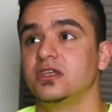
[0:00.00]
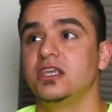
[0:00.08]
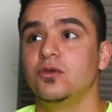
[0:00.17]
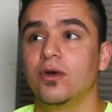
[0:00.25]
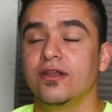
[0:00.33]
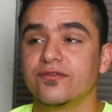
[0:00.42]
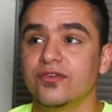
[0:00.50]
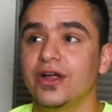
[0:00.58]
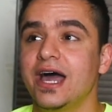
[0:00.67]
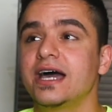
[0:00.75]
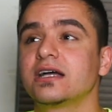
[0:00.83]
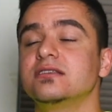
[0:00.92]
He went for
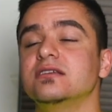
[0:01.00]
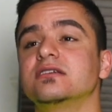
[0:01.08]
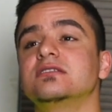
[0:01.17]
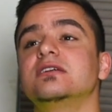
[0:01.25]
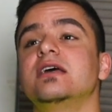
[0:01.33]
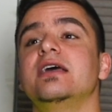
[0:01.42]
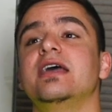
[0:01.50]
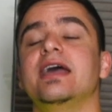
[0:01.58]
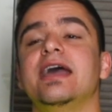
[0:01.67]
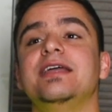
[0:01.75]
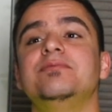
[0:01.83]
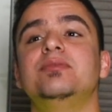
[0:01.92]
acting.
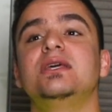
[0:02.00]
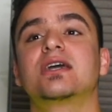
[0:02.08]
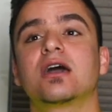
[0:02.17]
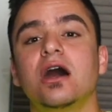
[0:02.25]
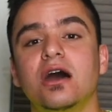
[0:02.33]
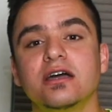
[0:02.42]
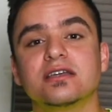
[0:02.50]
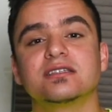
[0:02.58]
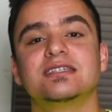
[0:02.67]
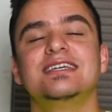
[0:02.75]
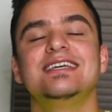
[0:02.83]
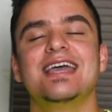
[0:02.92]
And
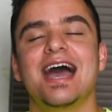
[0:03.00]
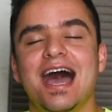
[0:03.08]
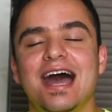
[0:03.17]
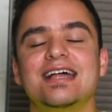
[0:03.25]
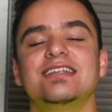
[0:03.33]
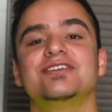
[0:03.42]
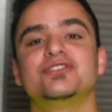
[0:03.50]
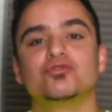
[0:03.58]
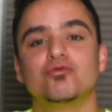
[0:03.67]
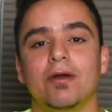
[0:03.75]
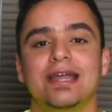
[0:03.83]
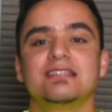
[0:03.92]
because he had his
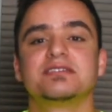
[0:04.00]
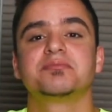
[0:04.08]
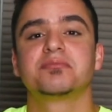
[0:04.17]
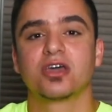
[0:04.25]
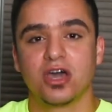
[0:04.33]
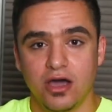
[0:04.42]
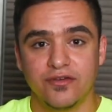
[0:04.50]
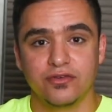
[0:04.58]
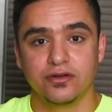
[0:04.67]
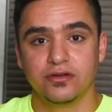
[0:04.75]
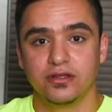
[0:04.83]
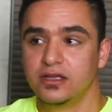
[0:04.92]
rent
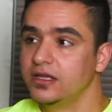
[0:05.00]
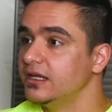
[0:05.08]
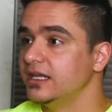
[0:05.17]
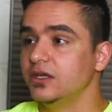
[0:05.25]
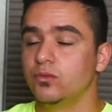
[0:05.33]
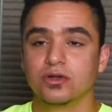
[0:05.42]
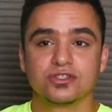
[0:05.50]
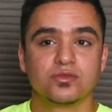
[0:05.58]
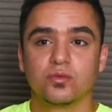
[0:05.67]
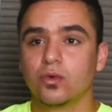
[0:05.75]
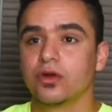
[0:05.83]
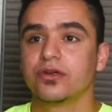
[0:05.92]
covered, he
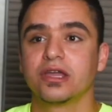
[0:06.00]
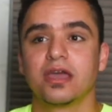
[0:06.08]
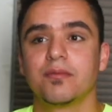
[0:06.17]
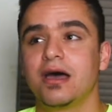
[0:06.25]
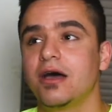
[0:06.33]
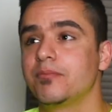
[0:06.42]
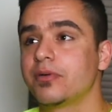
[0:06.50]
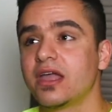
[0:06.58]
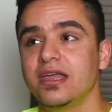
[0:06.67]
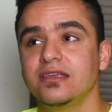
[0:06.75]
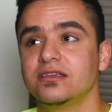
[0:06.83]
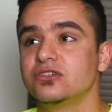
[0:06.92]
wasn't worrying about
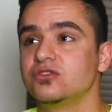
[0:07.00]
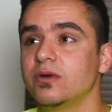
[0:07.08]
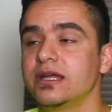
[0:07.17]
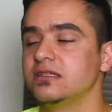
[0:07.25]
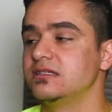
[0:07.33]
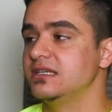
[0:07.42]
paying his rent.